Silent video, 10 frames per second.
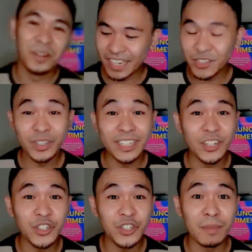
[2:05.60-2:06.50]
really
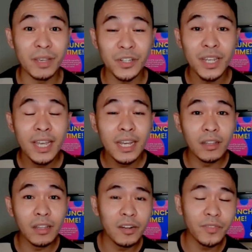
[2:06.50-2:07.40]
interesting because a
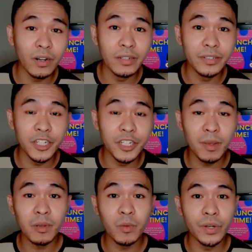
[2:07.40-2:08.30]
lot of our audience may be
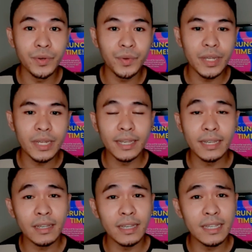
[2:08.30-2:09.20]
wondering, like,
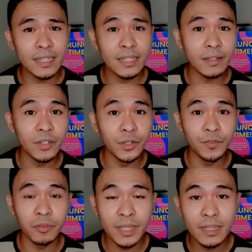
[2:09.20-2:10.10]
is it good for
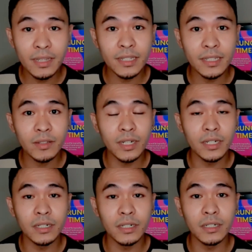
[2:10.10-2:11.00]
me?
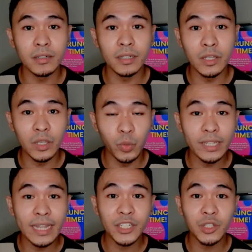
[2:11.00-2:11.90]
Will it
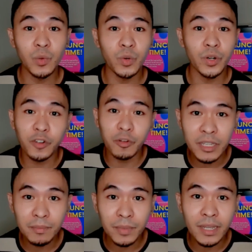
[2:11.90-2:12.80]
actually work for
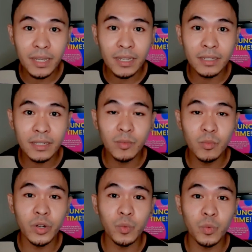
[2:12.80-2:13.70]
me being
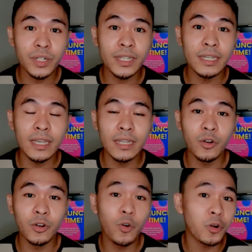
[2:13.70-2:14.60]
someone working in the
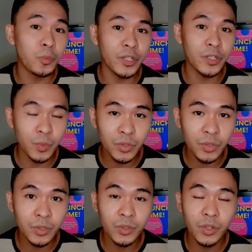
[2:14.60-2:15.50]
corporate
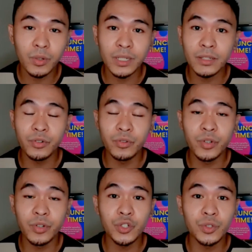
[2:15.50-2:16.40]
world or in the
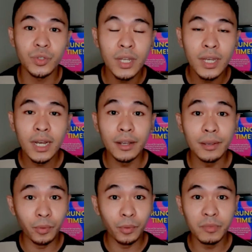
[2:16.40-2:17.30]
traditional
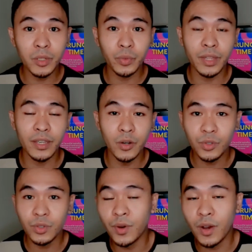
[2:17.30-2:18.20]
employment where they go to
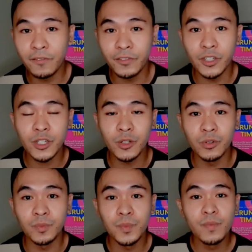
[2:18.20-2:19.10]
the office? So